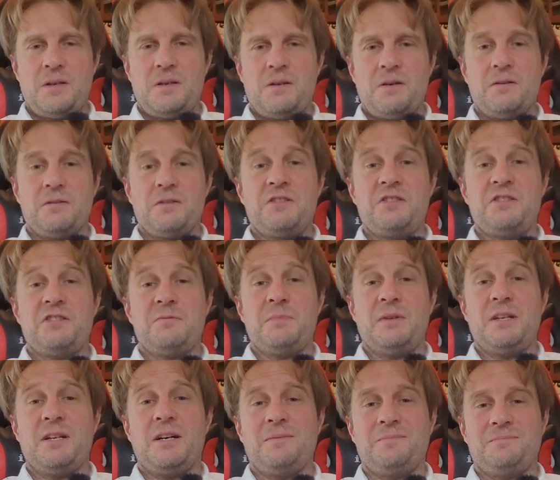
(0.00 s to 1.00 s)
Oh, this is
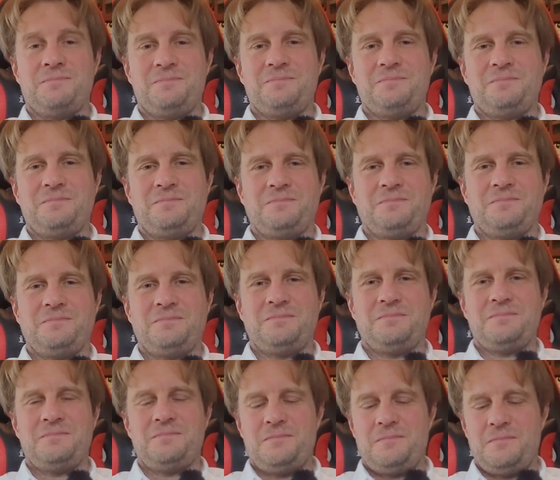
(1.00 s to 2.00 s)
Mira.
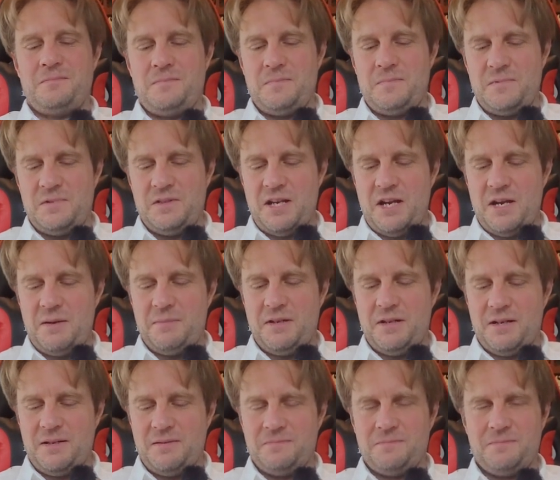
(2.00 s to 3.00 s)
Say hi,
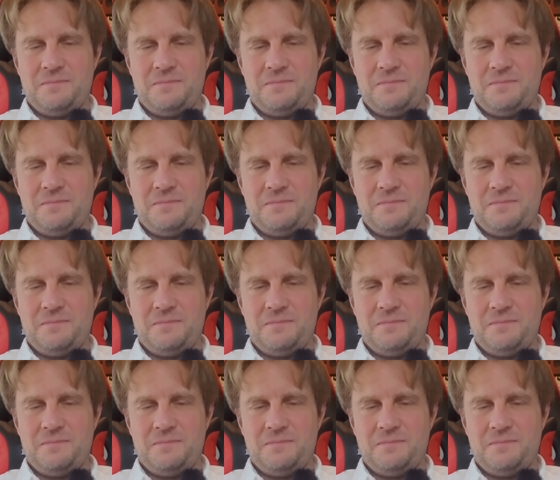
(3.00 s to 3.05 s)
Mira.